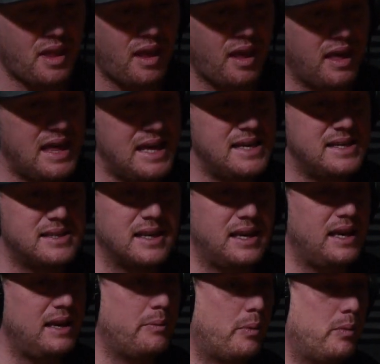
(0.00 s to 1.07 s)
He's
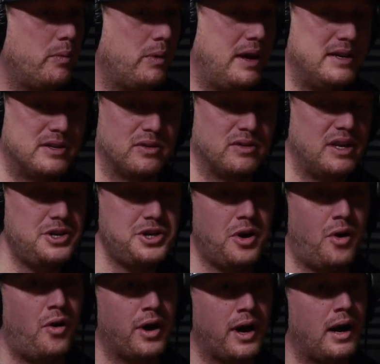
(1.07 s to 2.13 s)
only a
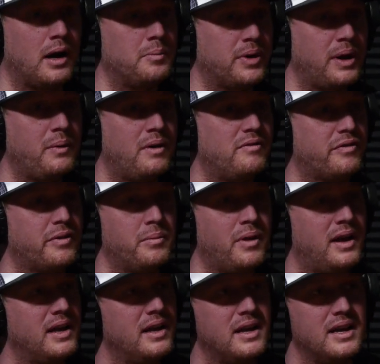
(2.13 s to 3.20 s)
short guy, but he went from
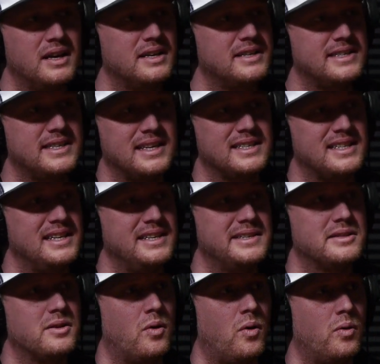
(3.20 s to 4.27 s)
like 16
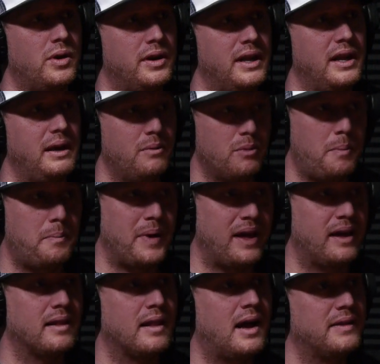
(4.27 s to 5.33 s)
stone, and he was a
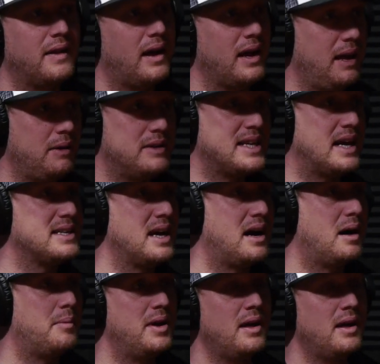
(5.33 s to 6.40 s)
big lad. He was ex-army.